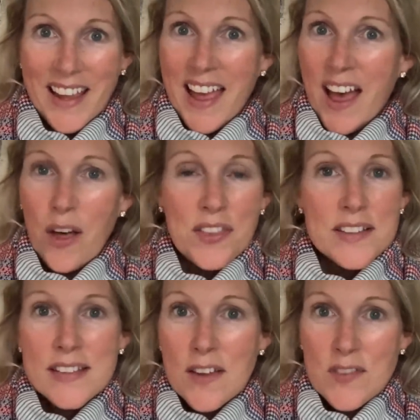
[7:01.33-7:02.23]
Health and
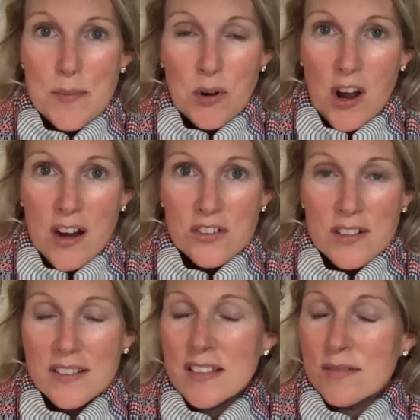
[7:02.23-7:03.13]
safety
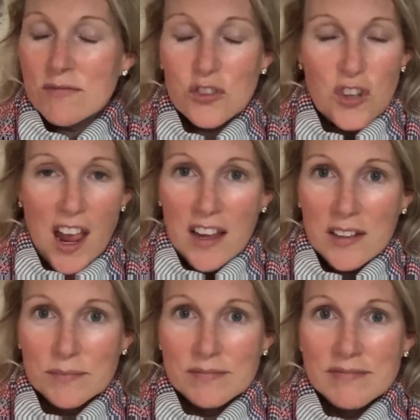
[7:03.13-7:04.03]
precautions, check.
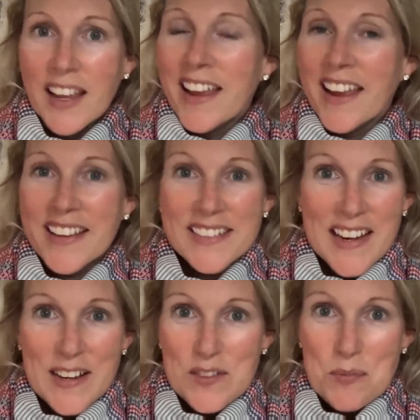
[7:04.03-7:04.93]

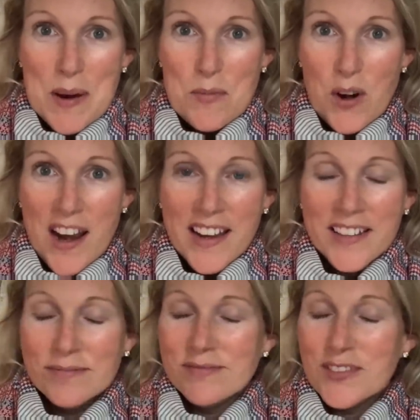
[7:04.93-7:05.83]
Extended spring break,
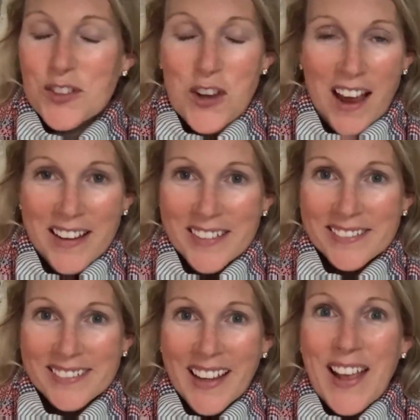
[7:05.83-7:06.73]
check.
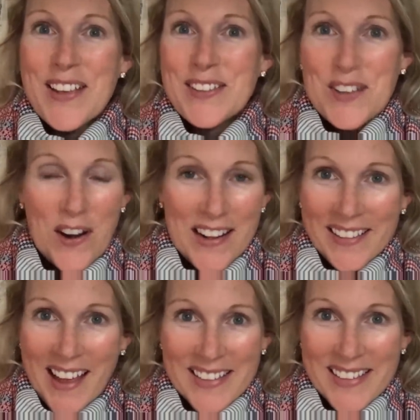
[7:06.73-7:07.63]
Starting
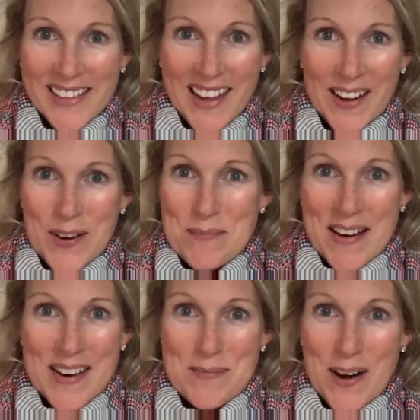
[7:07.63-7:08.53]
classes again on
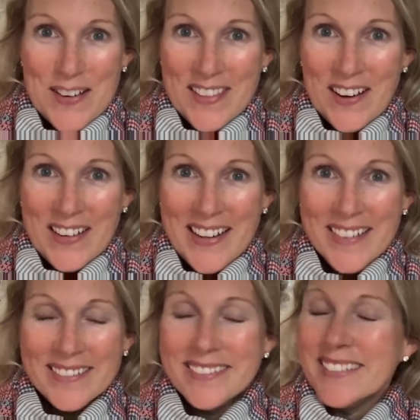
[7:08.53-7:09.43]
Monday, March 30,
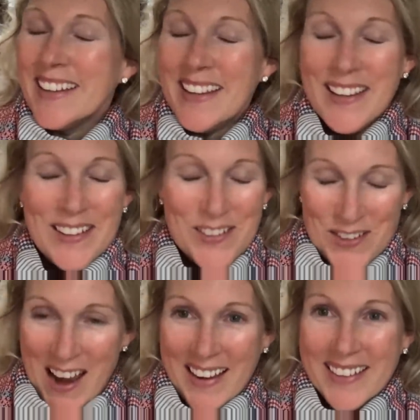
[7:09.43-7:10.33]

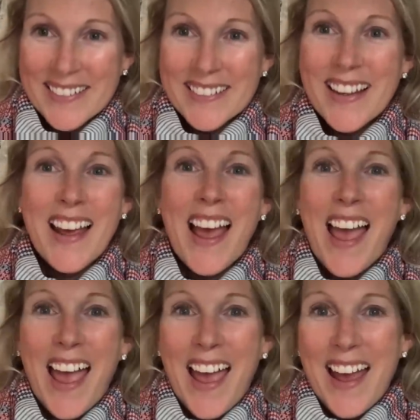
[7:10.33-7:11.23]
check.
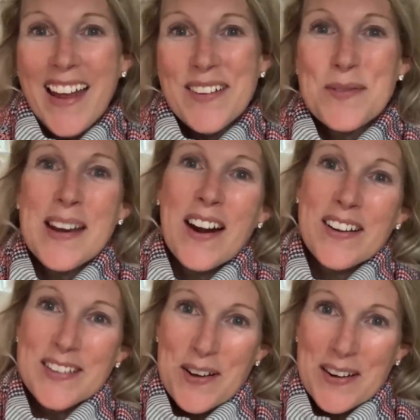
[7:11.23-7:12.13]
And we are
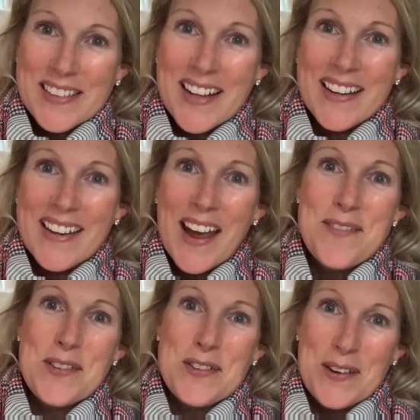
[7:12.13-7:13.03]
so excited to have
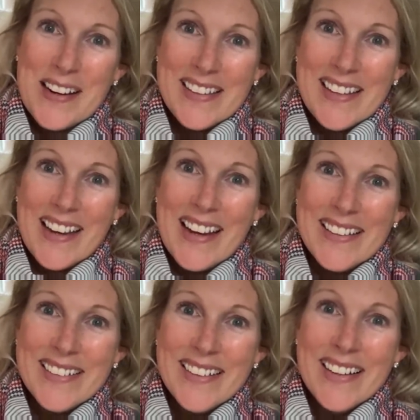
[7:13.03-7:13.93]
you join us again.
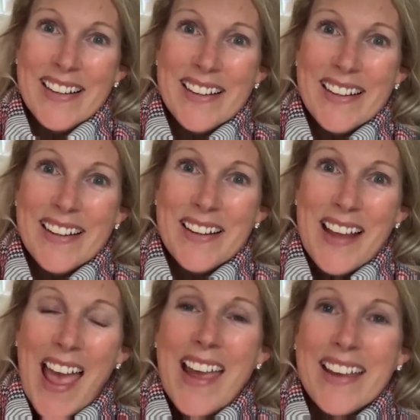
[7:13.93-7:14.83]

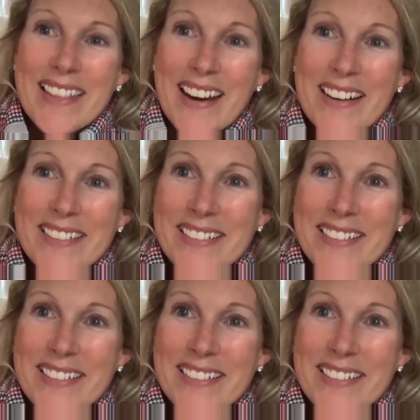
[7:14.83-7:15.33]
Hang in there.